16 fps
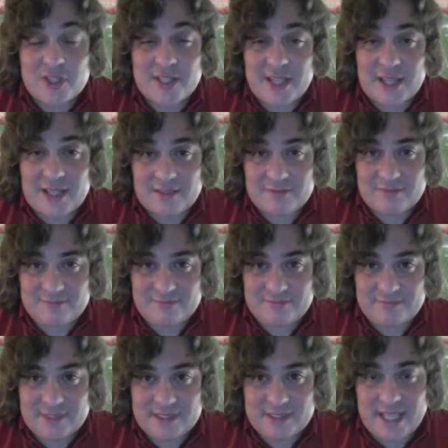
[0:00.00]
Tech
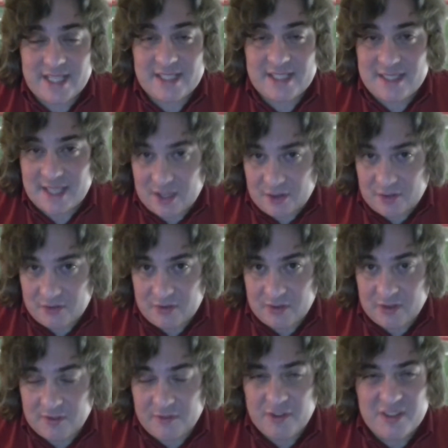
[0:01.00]
takes down
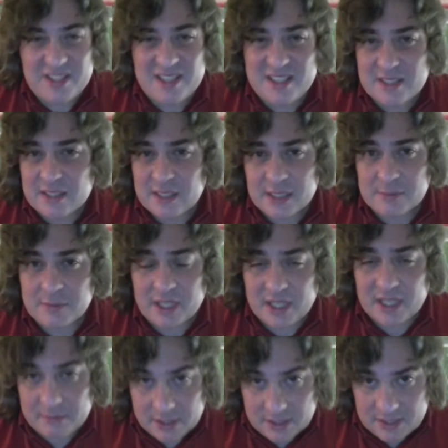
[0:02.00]
a very silly
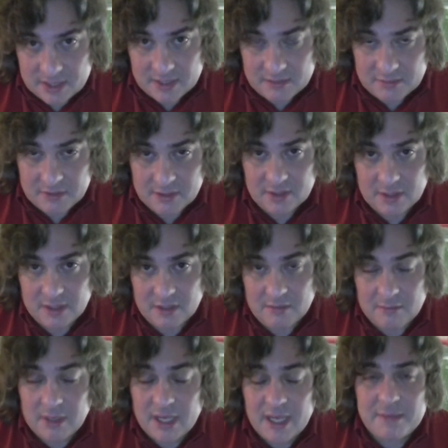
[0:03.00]
Miami team.
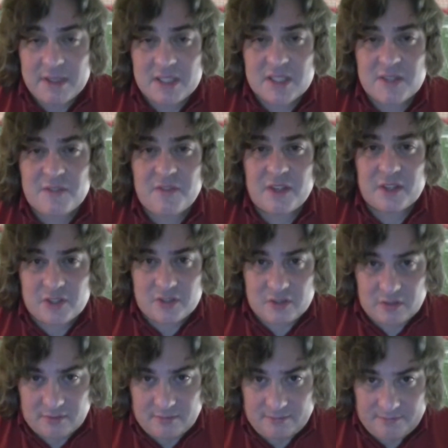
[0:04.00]
Miami is
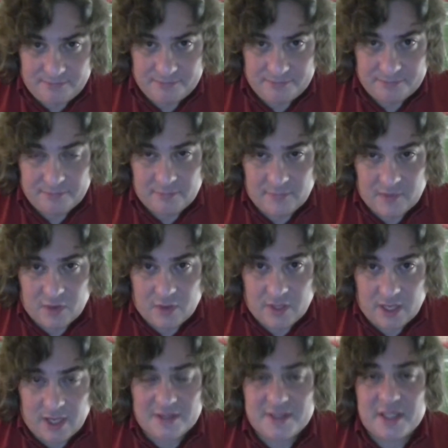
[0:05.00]
finished.
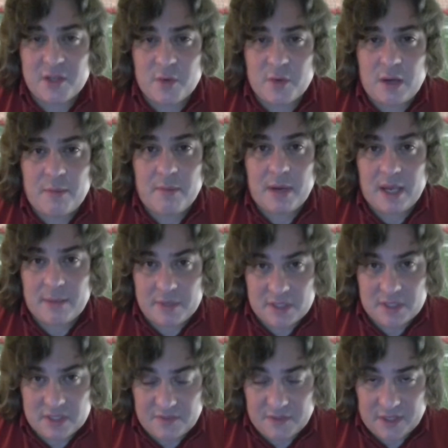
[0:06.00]
Okay, I'll tell you why Miami
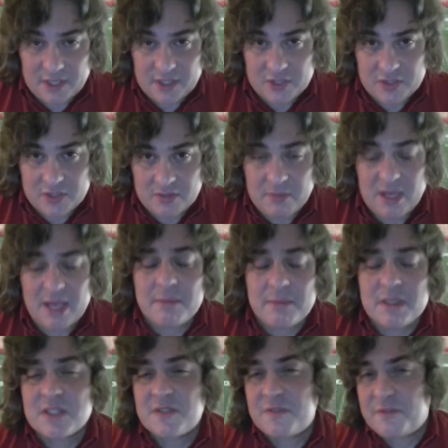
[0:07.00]
is finished. Miami
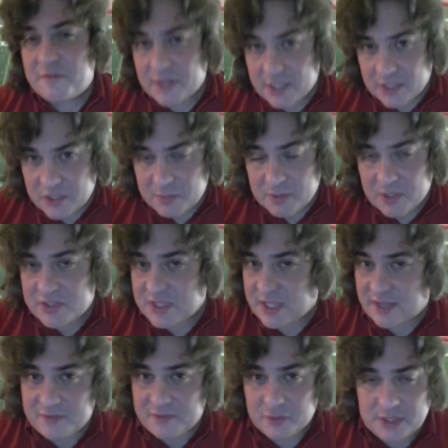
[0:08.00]
is finished because they
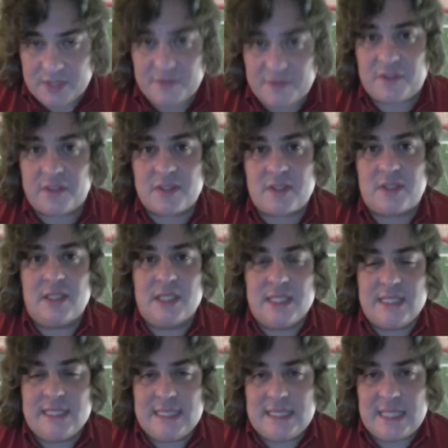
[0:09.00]
have no defense
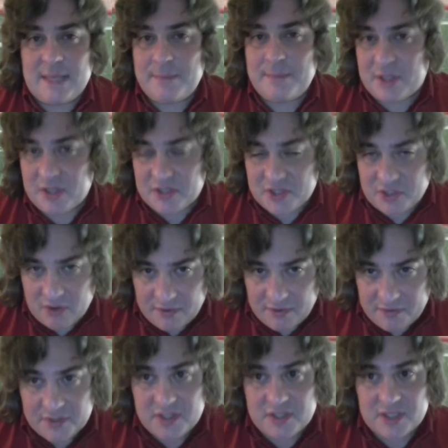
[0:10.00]
and because their
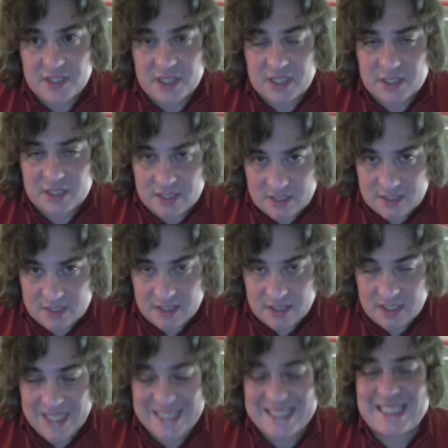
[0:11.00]
offense is
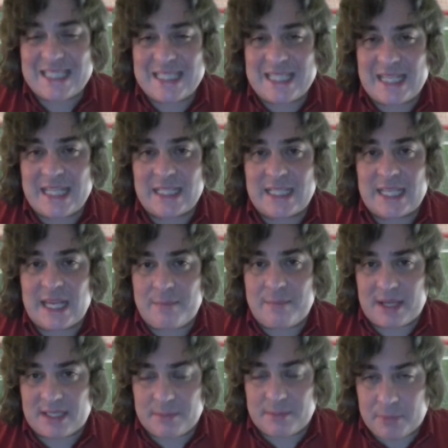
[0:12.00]
inconsistent, and today it came
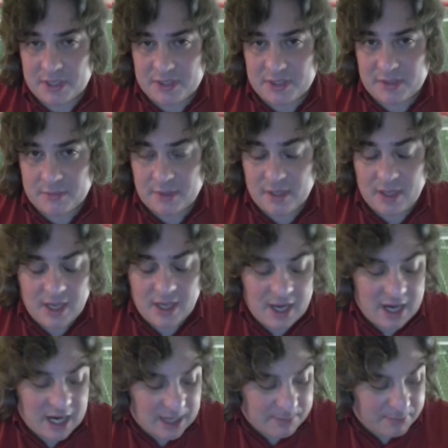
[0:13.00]
back to bite them.
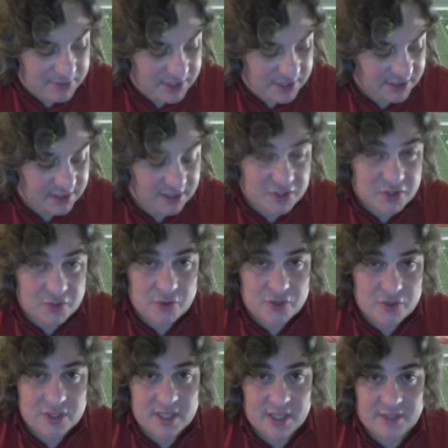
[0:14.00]
I predicted a
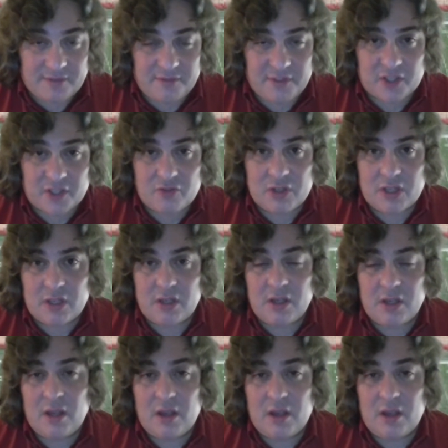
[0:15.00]
Georgia Tech victory.